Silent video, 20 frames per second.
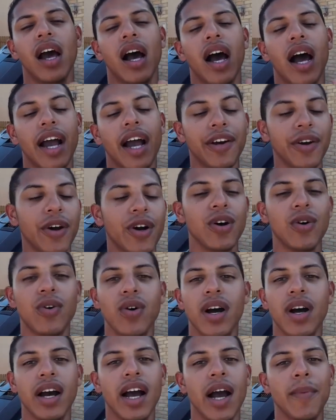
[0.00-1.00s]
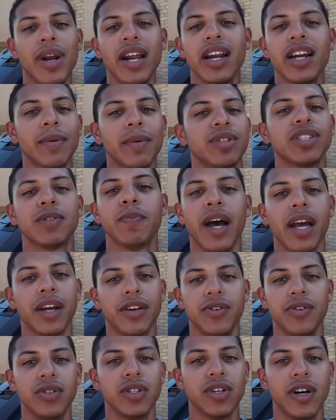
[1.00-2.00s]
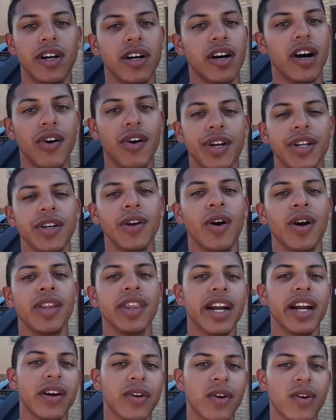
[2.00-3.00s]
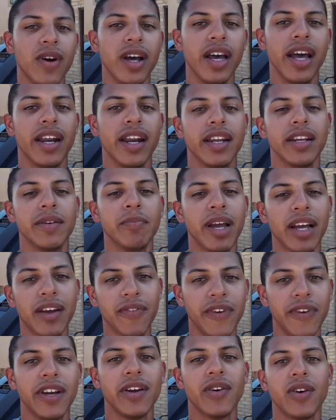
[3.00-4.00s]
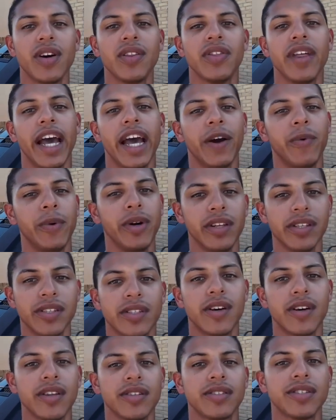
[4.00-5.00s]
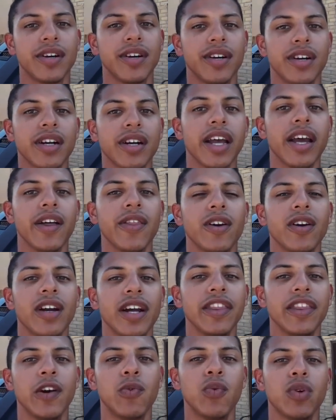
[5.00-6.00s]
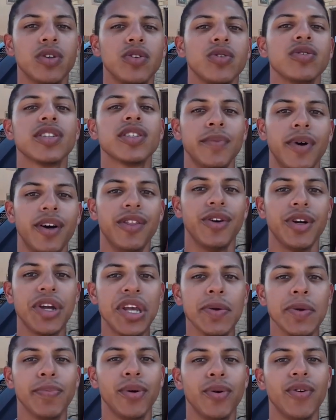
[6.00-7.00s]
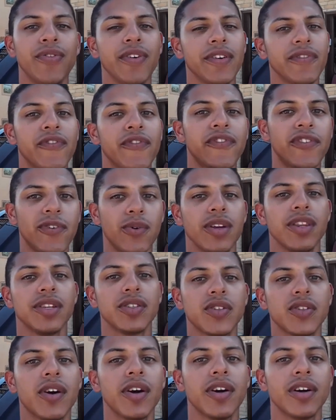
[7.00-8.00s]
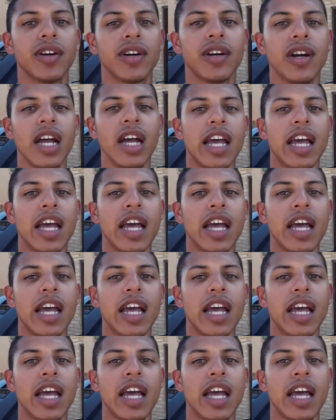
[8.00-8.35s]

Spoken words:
I know I'm gonna end up just buying a new starter, I already know, and then I'll go ahead and make a video on that. We'll install the starter together and then we'll do some other heat proofing for the starter.